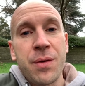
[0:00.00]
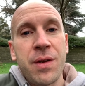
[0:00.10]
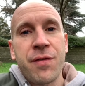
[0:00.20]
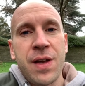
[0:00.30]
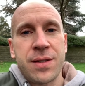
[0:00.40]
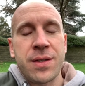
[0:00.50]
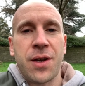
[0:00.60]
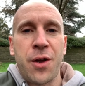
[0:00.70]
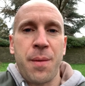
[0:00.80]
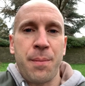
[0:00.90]
invest the
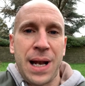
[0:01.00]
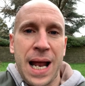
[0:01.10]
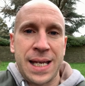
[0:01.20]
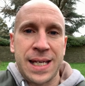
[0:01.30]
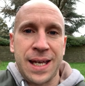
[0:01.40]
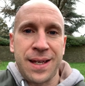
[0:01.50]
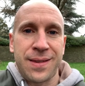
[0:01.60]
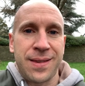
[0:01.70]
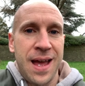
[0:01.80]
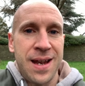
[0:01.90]
time in planning it,
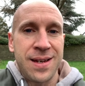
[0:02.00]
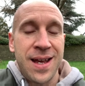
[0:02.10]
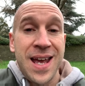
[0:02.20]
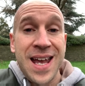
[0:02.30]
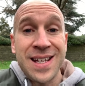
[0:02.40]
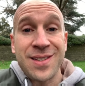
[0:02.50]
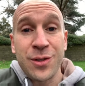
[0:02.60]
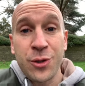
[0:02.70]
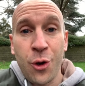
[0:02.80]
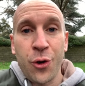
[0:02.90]
then it's
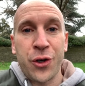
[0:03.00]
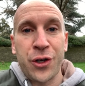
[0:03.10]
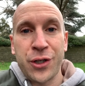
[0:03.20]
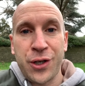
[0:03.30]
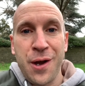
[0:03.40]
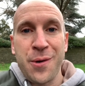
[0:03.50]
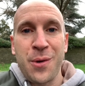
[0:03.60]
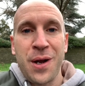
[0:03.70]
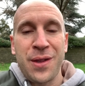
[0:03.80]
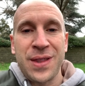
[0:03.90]
not going to go
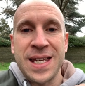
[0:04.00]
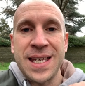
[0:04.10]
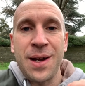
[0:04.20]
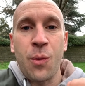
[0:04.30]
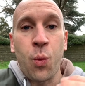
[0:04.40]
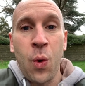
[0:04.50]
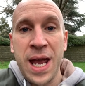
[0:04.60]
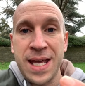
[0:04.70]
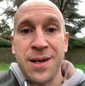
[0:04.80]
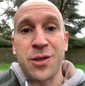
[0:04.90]
the
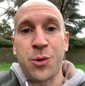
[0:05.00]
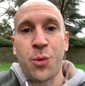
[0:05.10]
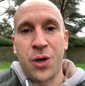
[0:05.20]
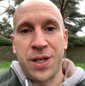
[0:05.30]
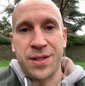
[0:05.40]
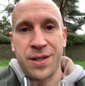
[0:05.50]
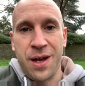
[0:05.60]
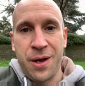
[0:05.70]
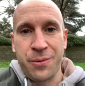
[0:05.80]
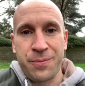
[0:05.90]
way you want it to go.